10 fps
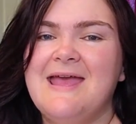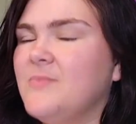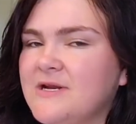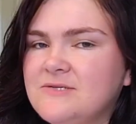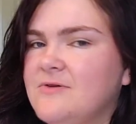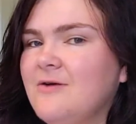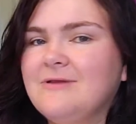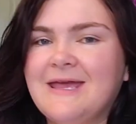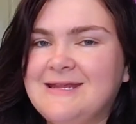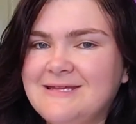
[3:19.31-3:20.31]
I might as
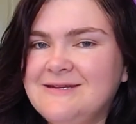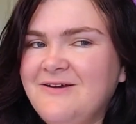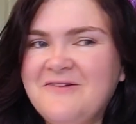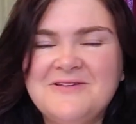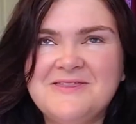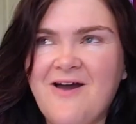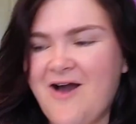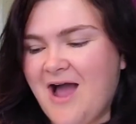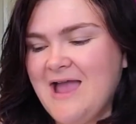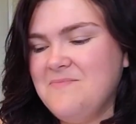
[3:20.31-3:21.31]
well get in with the
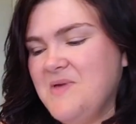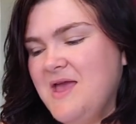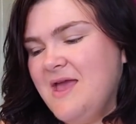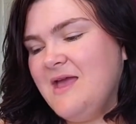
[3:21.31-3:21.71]
hype.